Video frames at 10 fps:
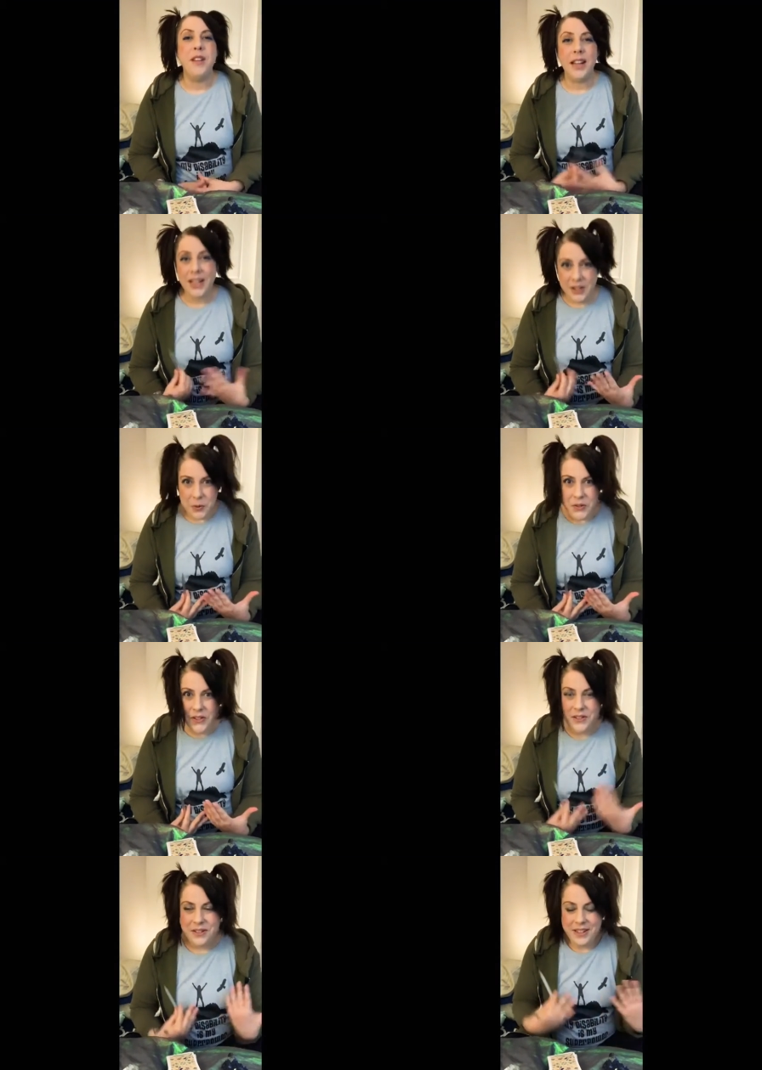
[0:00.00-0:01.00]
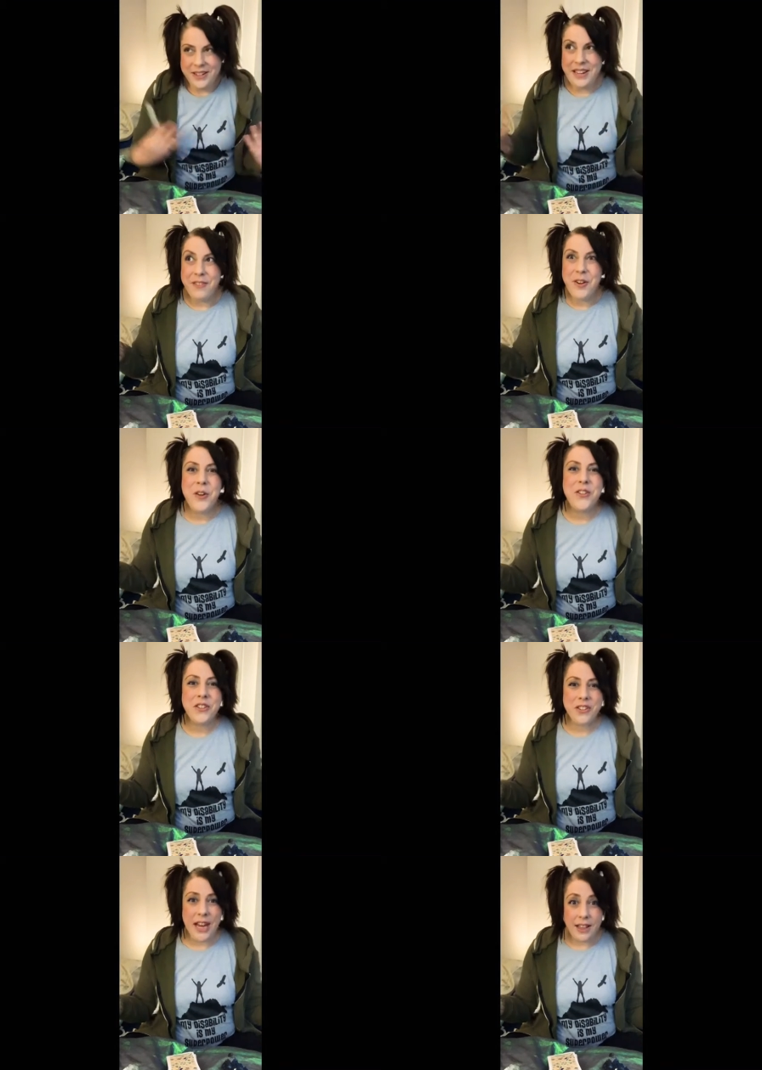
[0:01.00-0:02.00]
It never hurts to
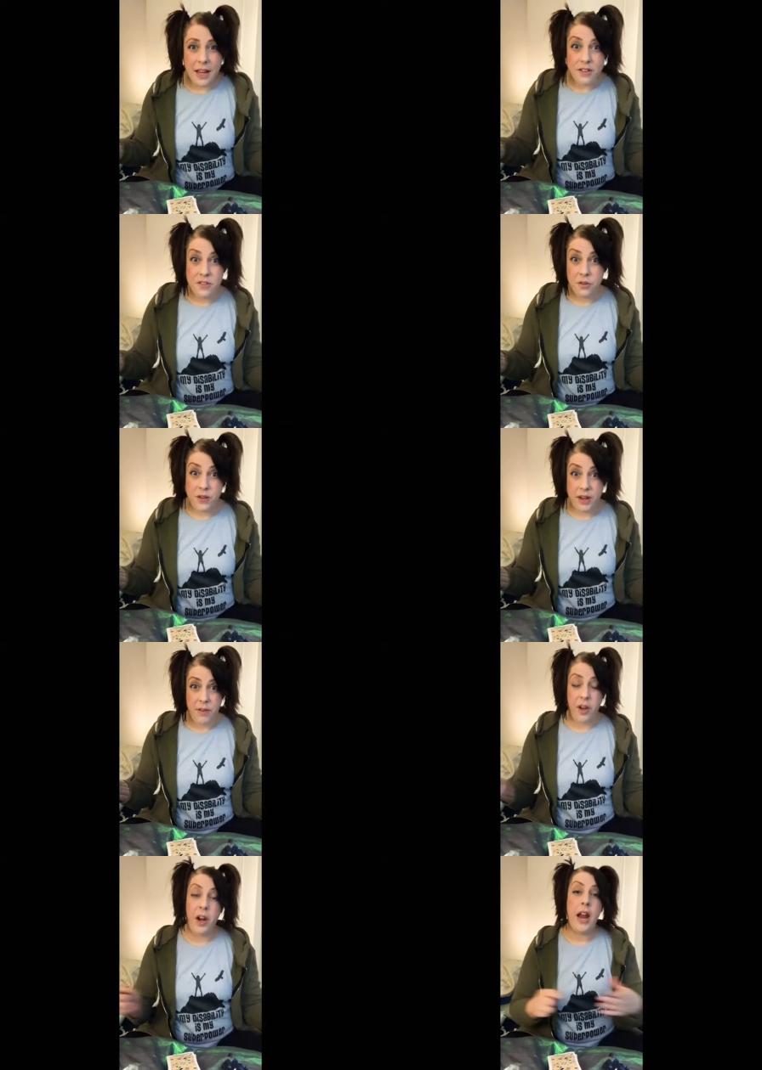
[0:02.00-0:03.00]
stack the odds in your favor.